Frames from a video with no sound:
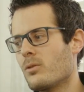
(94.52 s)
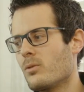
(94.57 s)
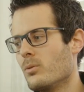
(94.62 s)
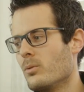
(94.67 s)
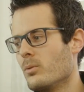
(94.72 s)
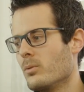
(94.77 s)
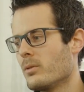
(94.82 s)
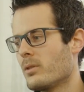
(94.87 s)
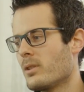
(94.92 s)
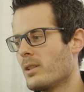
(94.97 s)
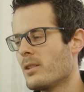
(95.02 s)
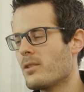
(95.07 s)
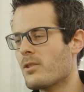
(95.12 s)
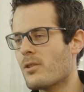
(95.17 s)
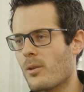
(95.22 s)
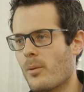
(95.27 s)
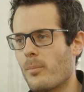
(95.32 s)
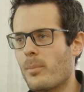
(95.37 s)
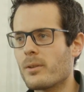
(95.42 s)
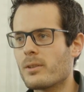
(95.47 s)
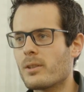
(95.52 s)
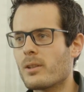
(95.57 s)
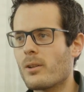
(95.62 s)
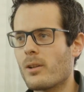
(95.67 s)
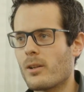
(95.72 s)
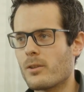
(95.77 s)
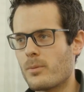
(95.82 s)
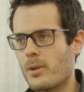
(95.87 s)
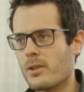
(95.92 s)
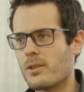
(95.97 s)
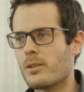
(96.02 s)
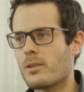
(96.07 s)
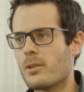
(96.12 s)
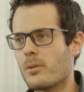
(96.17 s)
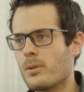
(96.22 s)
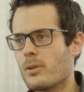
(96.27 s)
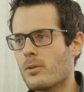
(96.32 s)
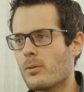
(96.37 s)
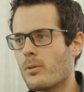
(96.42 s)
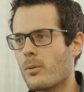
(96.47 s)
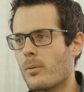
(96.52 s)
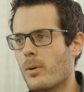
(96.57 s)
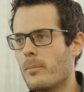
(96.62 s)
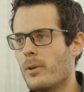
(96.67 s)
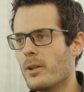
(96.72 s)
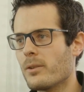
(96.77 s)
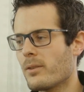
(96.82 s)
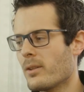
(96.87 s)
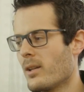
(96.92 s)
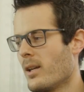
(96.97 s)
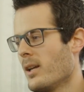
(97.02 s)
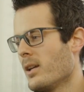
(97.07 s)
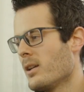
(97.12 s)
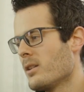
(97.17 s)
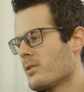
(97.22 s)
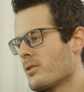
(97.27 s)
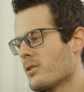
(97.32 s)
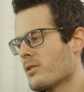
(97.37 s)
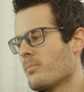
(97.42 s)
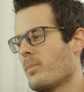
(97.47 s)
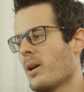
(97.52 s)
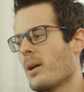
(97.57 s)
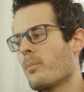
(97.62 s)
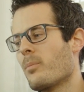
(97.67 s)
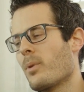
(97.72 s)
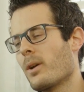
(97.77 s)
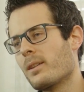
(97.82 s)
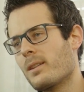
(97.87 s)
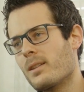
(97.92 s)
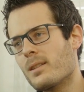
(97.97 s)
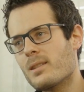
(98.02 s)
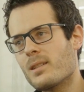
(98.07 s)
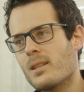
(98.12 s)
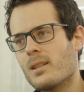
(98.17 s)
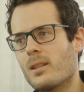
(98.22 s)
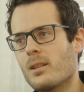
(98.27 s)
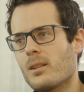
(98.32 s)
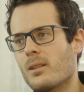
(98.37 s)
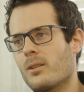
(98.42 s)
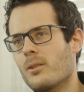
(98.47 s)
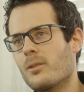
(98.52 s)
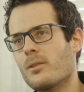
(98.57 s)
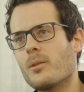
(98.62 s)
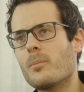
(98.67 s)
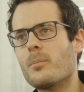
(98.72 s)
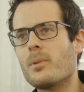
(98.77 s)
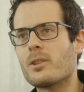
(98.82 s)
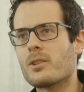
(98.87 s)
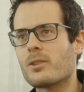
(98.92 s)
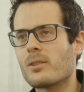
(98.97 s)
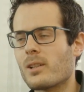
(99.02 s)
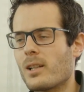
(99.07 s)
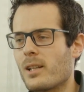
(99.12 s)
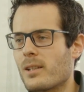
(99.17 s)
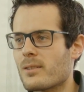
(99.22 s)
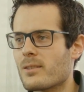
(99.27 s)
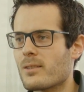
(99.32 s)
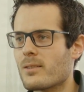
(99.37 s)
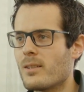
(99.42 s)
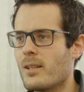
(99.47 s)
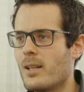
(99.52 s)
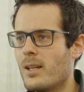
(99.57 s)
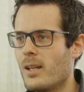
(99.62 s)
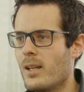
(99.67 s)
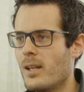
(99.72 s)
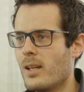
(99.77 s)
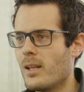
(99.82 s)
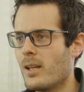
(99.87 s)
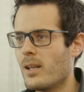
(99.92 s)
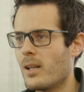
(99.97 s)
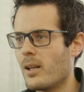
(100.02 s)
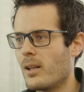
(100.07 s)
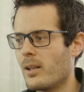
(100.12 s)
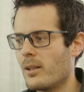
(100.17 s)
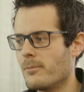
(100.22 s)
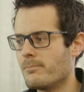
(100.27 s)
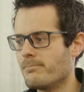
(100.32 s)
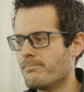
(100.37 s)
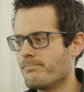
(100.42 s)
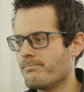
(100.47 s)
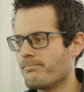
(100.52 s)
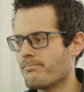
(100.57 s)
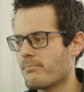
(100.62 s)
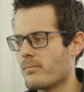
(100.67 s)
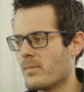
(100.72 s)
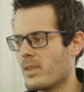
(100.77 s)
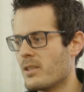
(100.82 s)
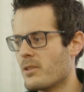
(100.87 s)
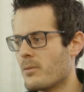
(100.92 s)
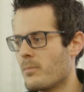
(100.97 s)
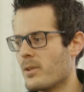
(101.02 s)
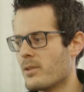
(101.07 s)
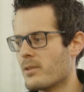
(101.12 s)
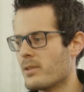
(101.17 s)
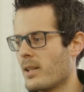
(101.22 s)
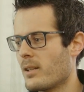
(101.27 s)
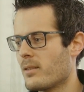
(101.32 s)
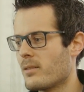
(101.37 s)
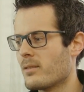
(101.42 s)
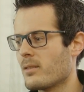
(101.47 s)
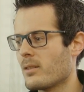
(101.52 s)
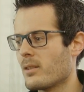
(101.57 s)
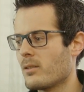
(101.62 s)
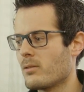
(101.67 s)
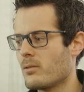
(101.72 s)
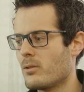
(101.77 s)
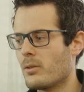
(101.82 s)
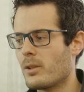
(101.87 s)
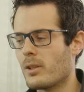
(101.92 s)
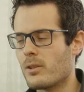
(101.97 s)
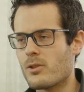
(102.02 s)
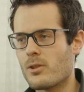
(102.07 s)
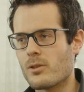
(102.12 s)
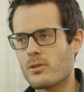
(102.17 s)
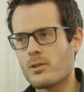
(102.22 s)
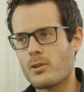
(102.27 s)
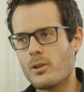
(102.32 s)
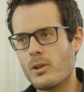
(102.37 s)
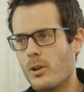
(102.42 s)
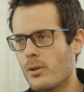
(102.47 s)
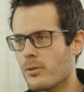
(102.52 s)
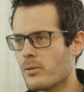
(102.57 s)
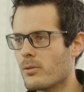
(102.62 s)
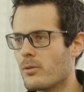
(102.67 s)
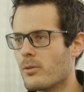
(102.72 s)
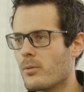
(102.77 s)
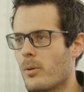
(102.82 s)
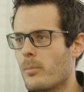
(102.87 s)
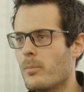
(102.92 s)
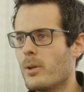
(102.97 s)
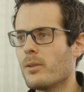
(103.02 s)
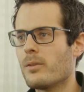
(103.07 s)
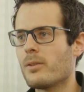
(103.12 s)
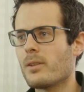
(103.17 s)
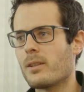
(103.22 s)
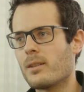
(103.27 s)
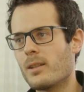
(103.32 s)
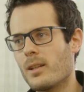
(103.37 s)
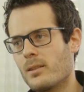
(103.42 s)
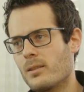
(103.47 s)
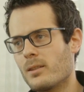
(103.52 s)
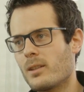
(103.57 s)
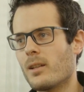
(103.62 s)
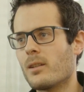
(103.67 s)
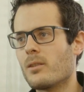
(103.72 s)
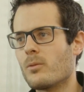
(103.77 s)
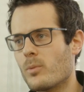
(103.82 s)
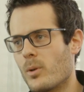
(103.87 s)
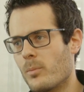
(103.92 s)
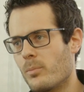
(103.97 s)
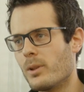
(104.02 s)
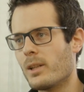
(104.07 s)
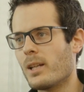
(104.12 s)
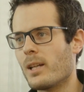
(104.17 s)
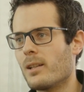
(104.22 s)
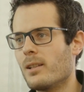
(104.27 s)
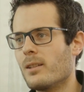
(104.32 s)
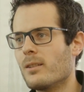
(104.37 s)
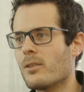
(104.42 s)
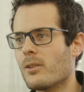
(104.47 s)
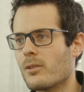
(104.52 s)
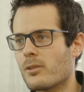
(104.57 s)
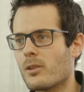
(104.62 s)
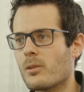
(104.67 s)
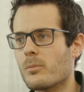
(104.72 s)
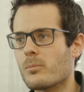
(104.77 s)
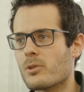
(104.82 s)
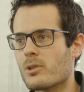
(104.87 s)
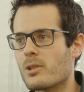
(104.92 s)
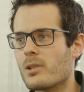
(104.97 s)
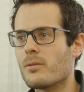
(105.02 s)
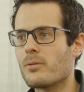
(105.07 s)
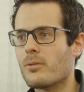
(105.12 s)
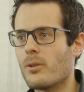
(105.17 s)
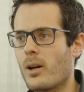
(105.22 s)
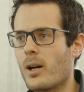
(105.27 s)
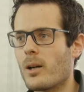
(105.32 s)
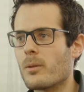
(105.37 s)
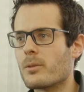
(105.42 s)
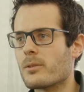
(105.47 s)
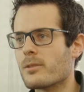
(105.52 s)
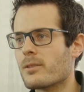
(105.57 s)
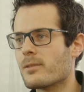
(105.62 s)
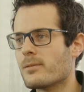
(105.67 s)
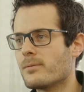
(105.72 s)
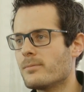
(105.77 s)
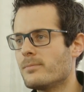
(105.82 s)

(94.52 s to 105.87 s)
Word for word: to teach a particular trajectory to the robot just by practicing on the patient's legs. Um, this means that you can just learn to the robot and then can replicate it autonomously for hours.